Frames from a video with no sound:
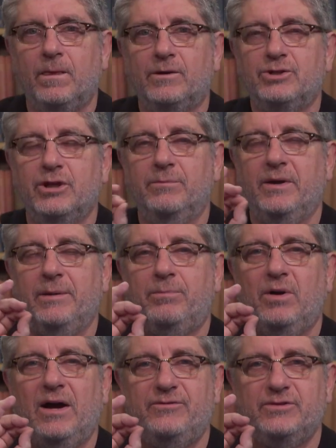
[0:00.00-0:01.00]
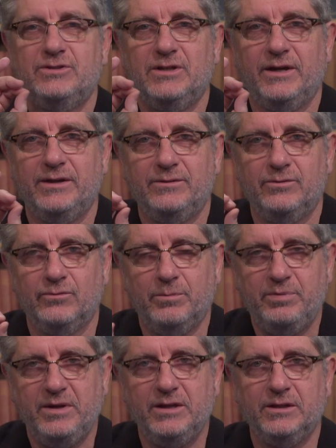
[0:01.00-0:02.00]
Jeremiah prophesied
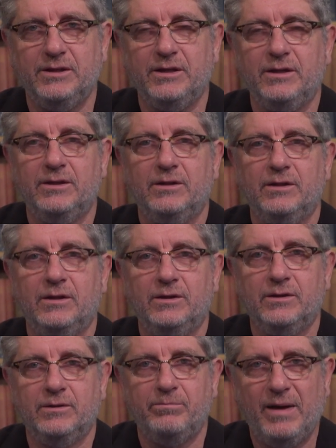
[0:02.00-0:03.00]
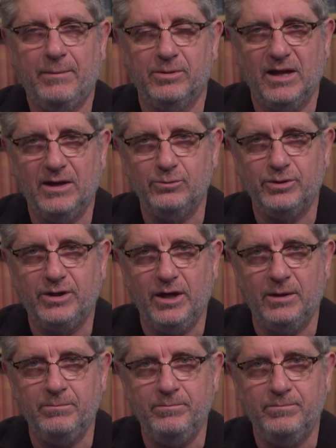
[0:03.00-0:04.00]
repeatedly, Babylon would
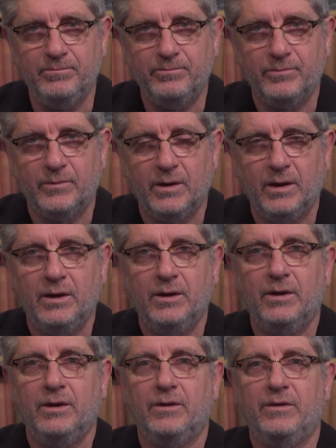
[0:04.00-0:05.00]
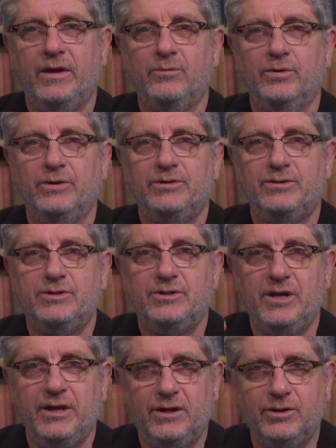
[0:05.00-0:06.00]
come, they would
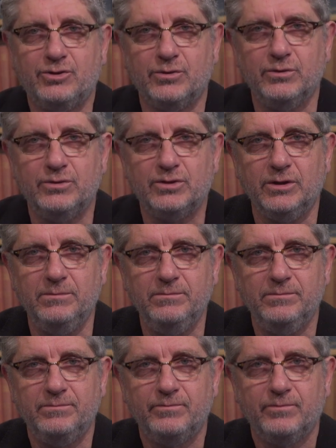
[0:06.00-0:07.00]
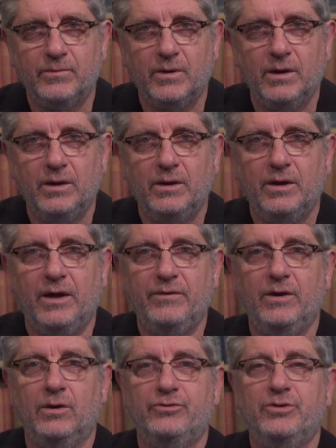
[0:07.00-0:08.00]
take Jerusalem, and
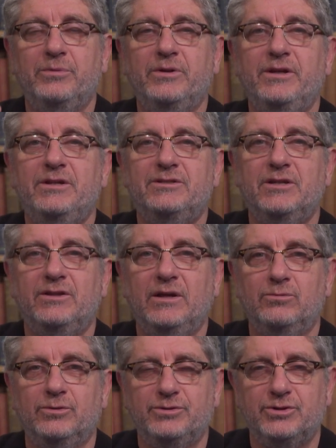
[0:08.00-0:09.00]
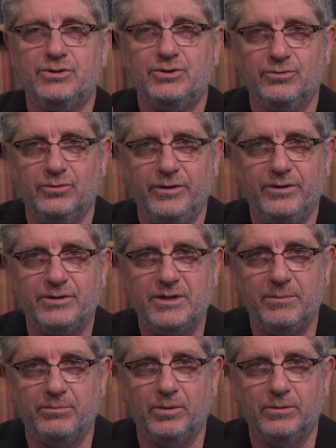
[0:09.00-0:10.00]
then ultimately he said they will destroy the
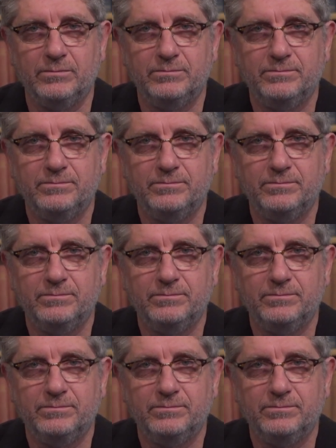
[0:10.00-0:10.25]
temple.